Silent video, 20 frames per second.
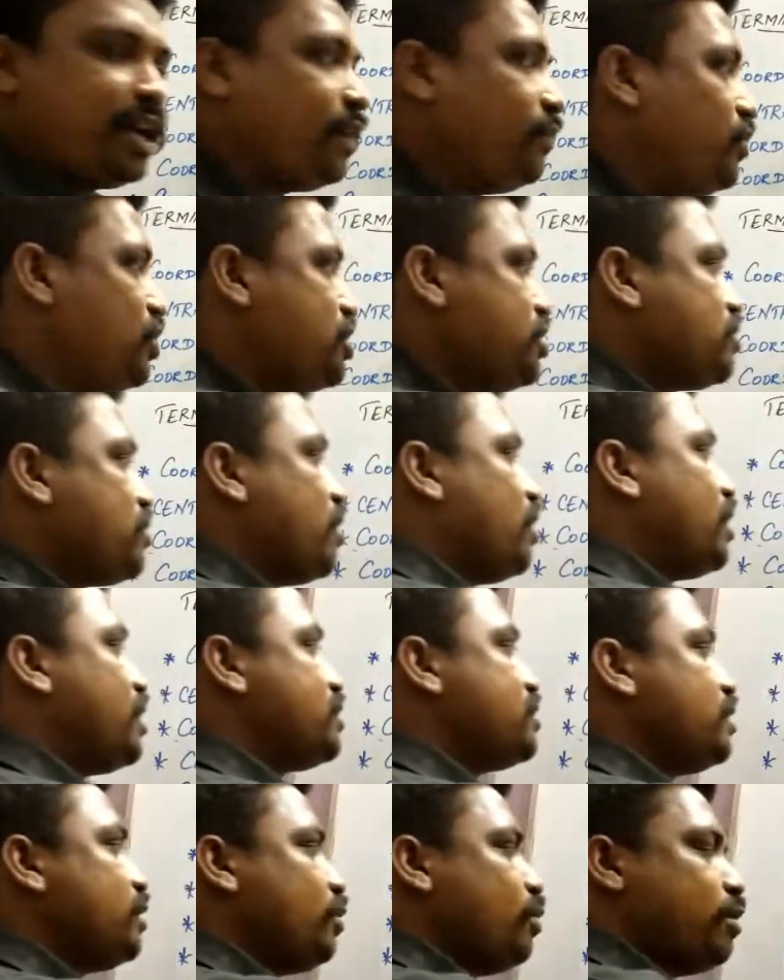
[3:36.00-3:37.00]
Which is called
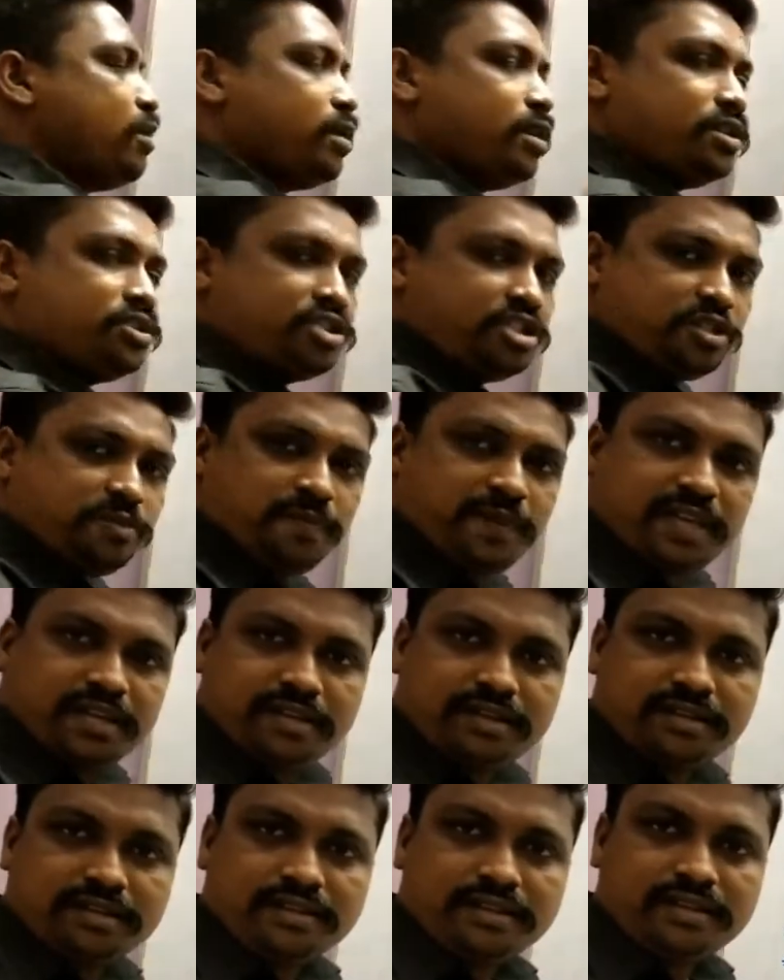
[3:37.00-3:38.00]
as the coordination sphere.